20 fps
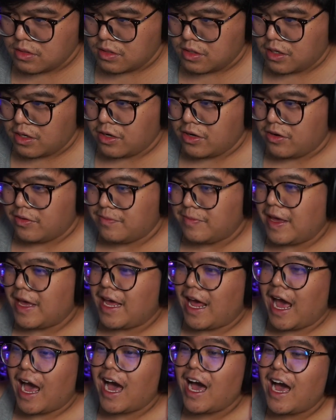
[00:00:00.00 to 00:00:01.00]
Oh,
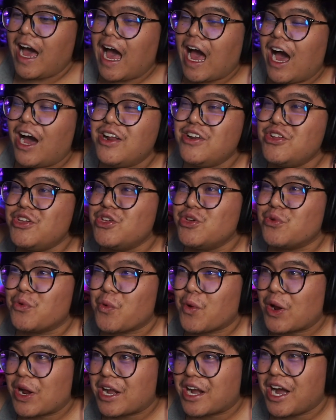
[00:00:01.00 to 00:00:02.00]
man. How do you
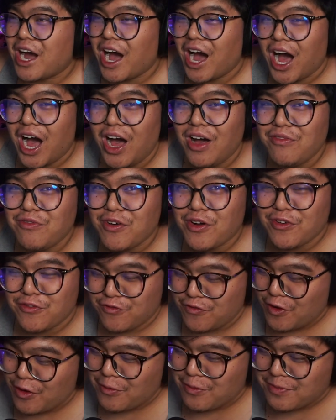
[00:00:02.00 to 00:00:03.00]
recover
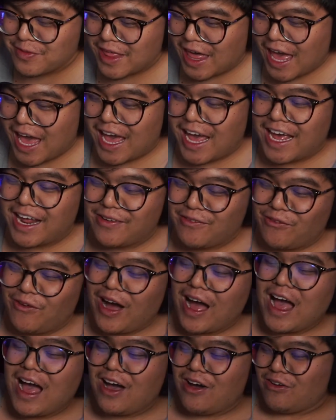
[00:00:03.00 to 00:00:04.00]
from that?
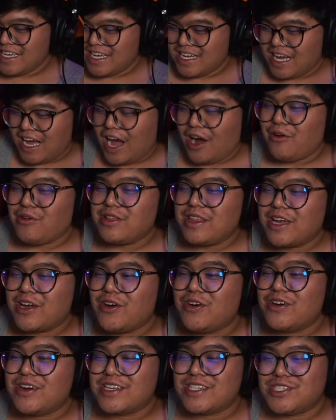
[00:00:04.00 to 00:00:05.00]
Wow. How are they
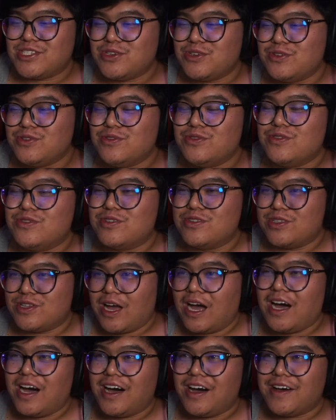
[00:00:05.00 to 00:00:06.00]
going to,
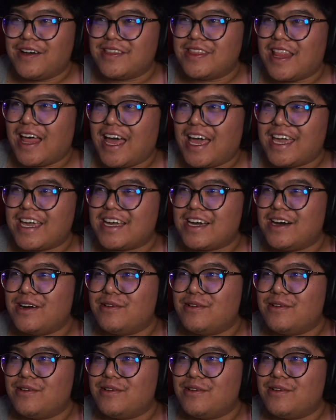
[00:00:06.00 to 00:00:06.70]
damage